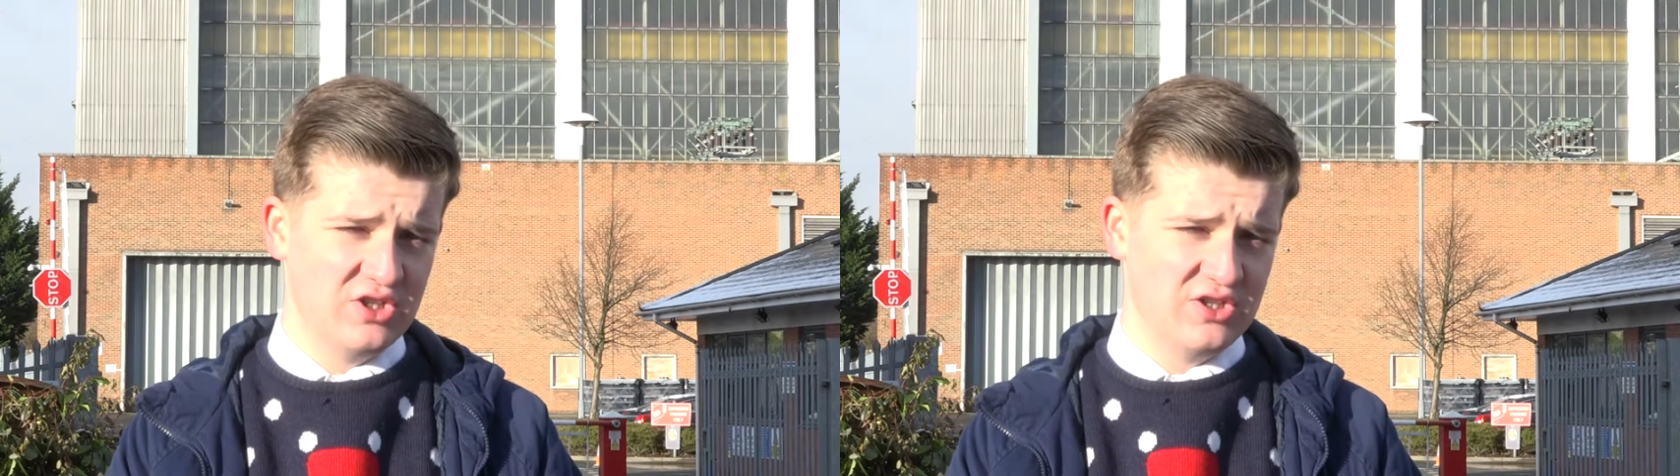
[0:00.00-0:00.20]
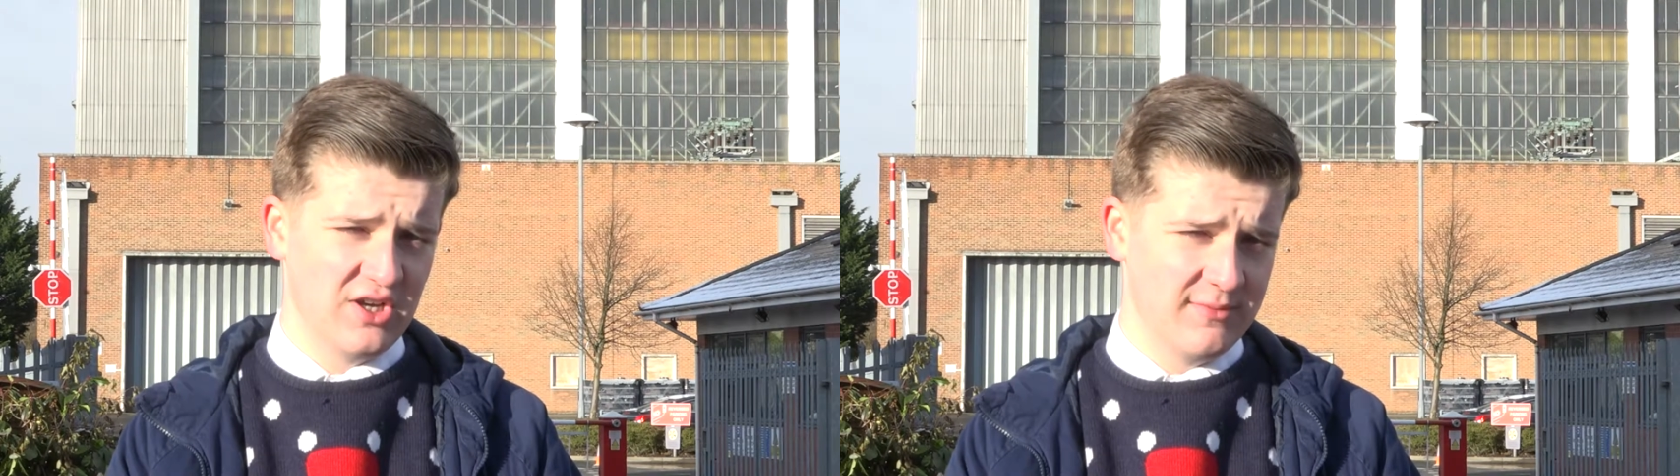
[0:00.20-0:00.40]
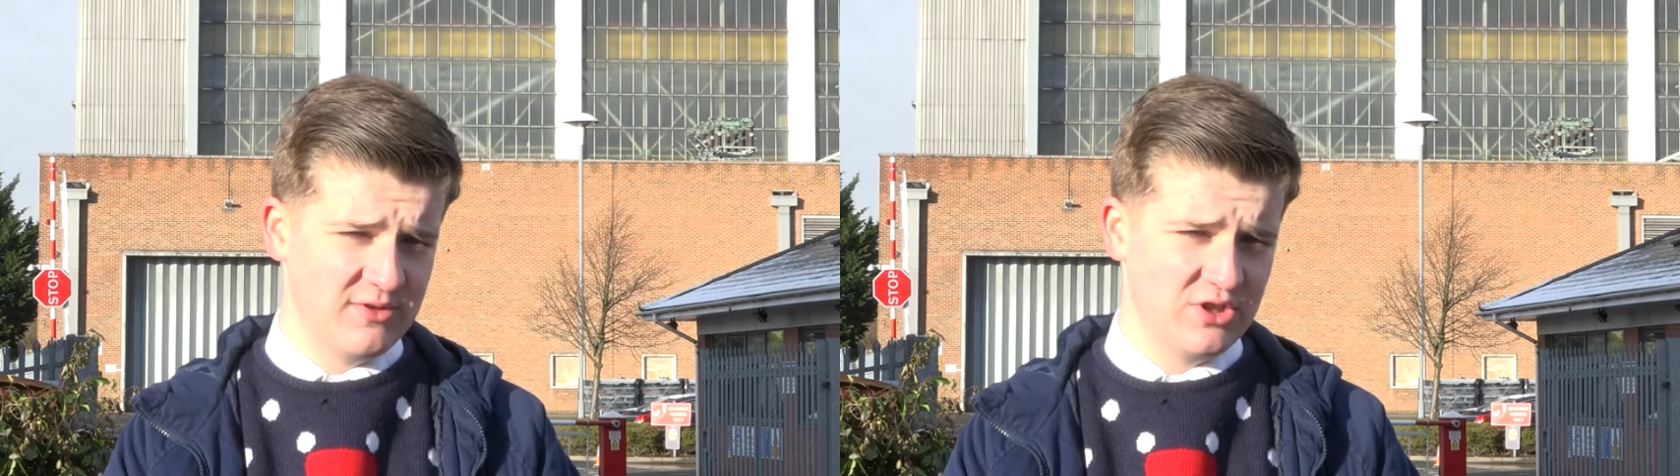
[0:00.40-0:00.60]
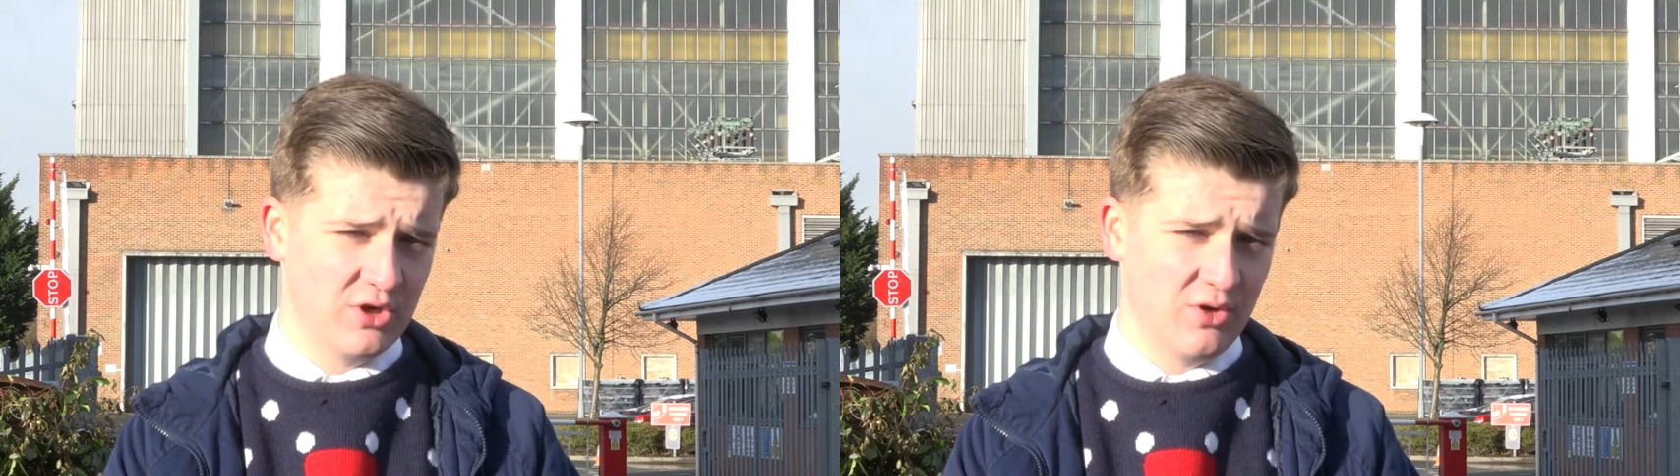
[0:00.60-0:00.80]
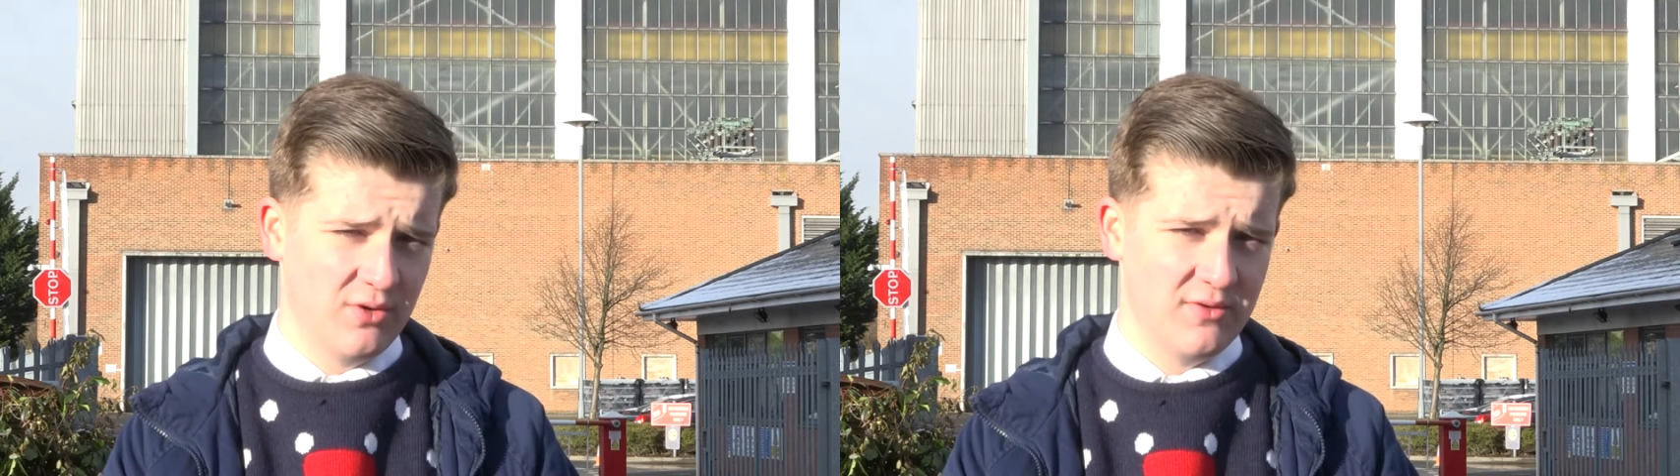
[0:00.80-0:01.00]
Jamie
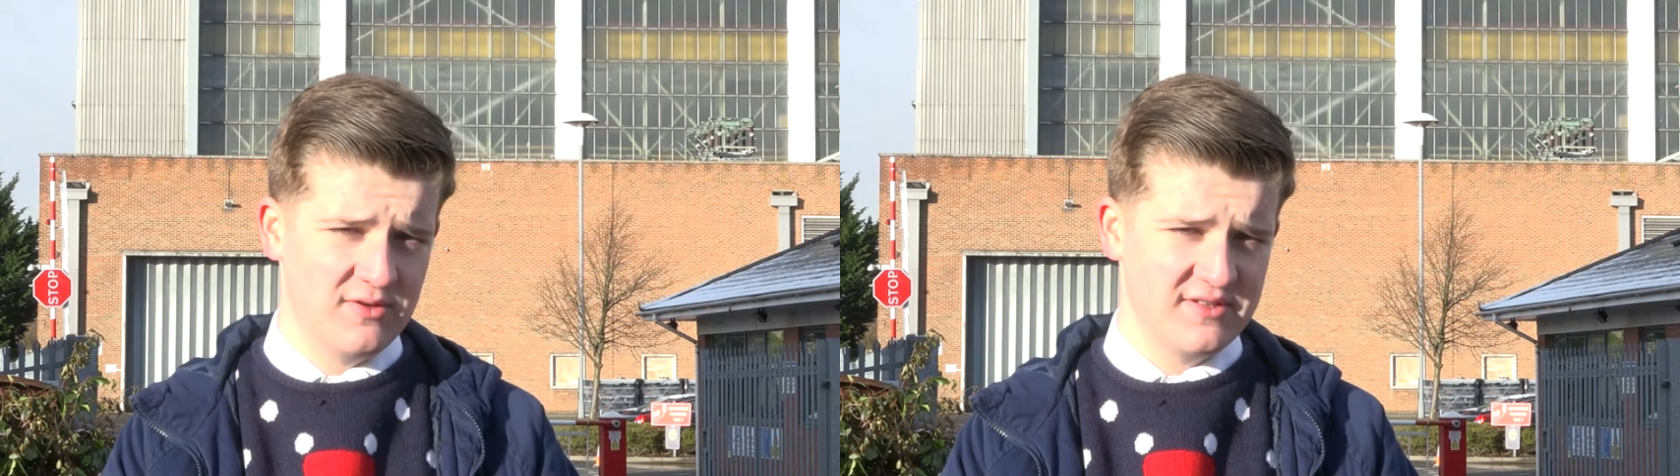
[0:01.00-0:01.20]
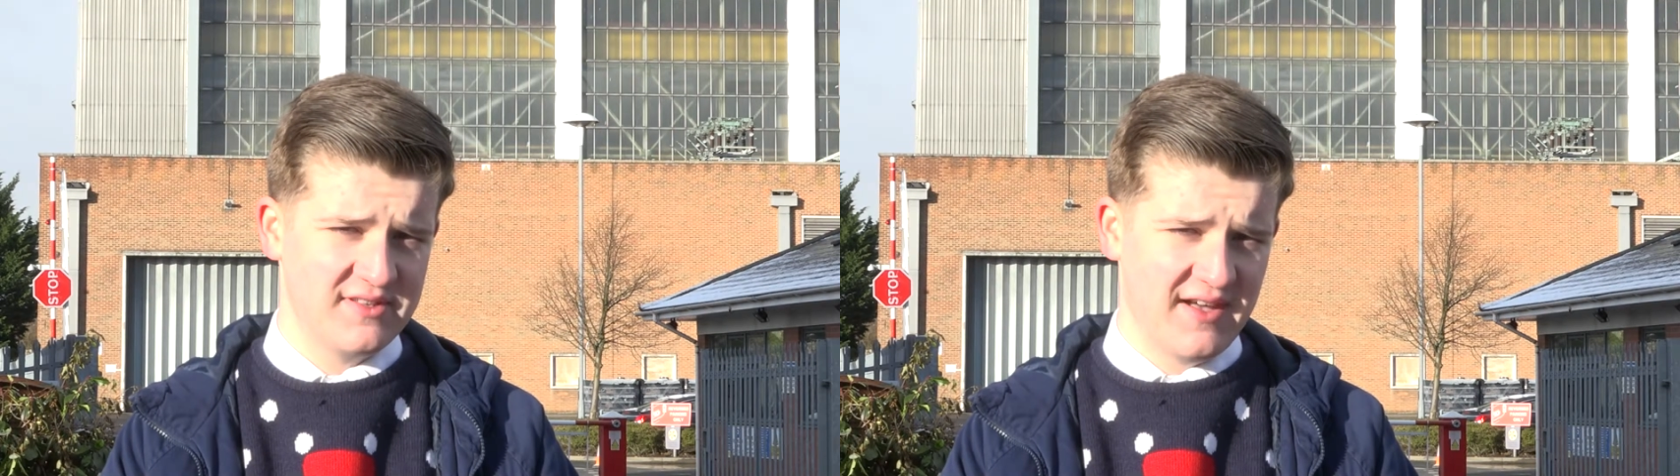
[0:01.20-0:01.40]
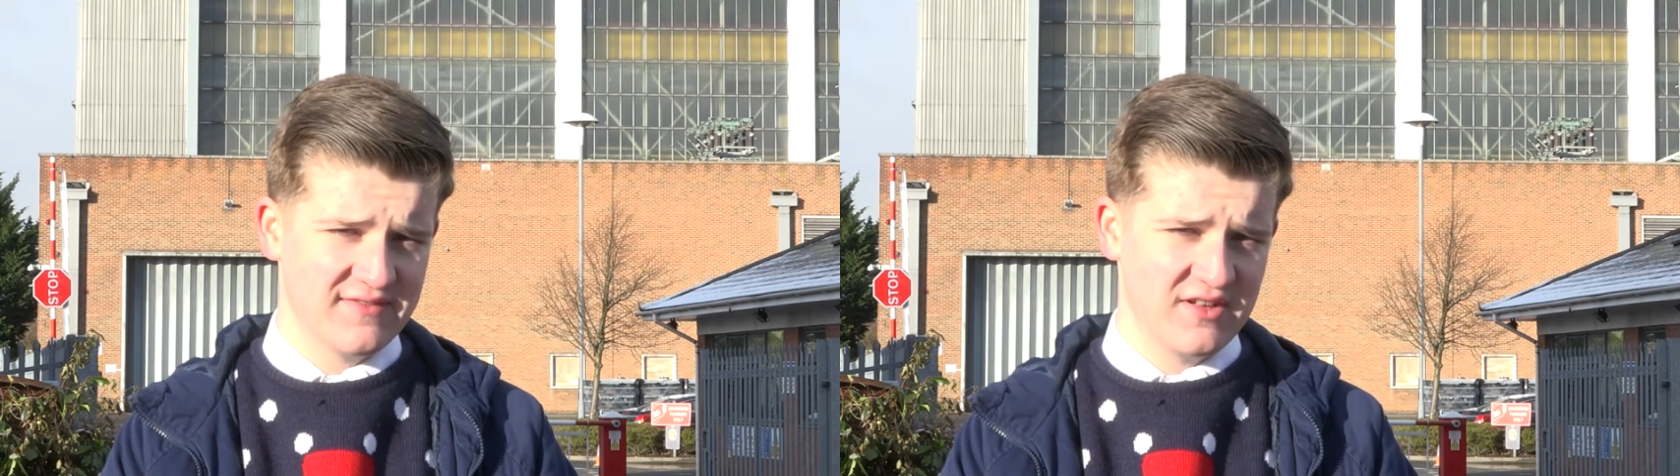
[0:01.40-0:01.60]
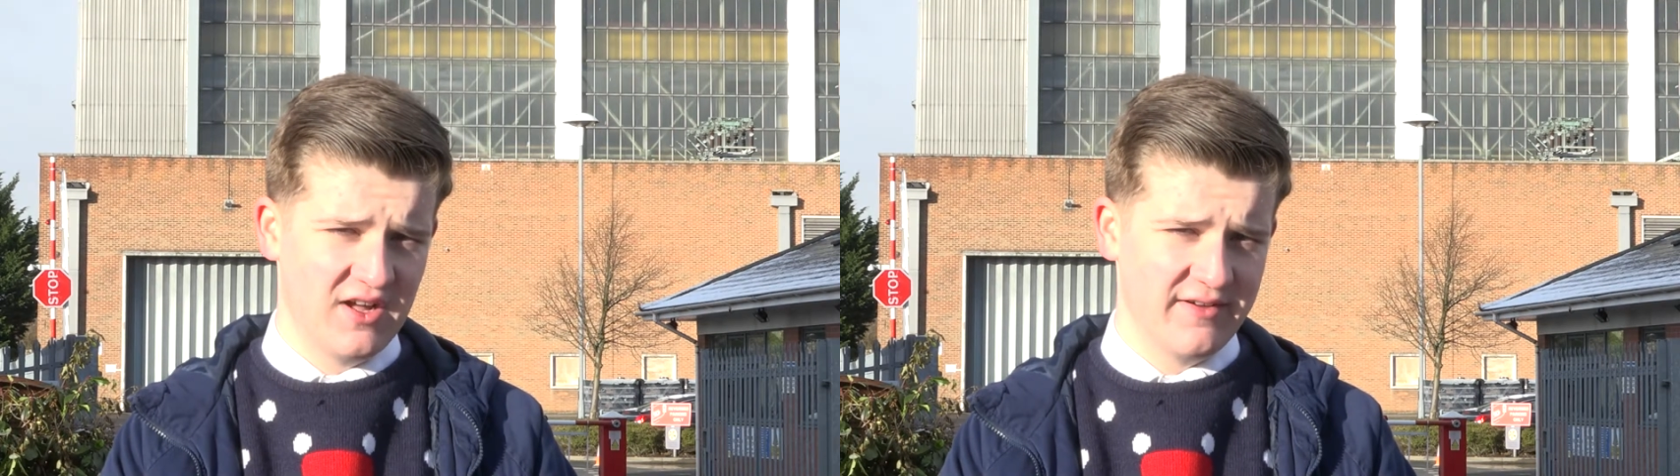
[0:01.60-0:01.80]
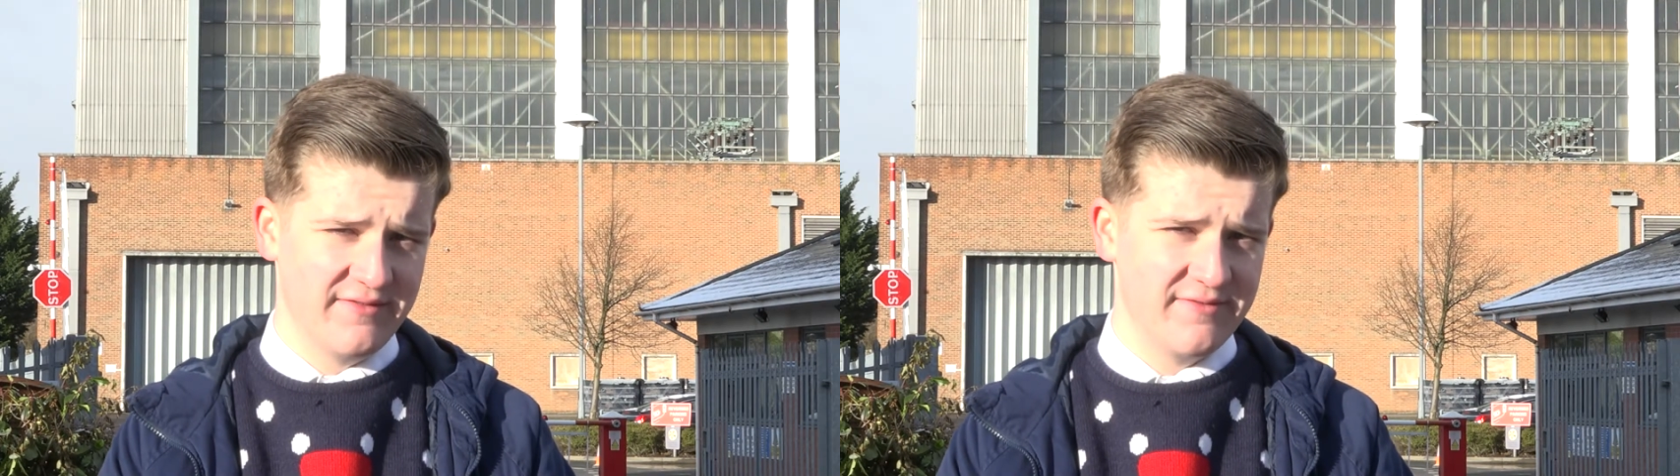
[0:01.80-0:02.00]
Shaw, Staffs Live.